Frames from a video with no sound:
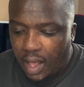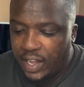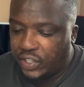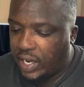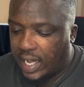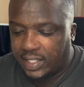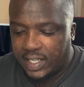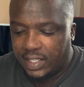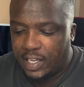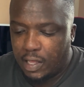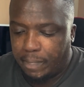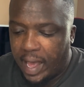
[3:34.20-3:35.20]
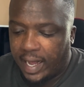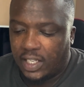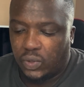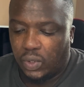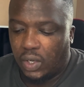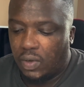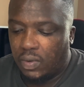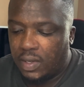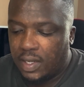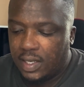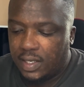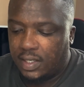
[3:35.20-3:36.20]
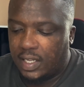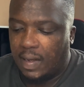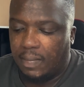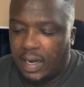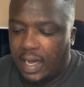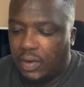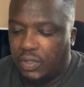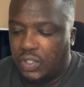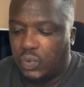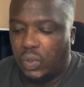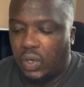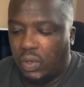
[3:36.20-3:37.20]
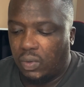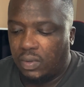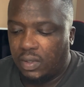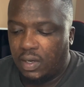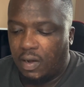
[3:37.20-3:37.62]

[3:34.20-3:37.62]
As you guys can see, the back as well, same language as well,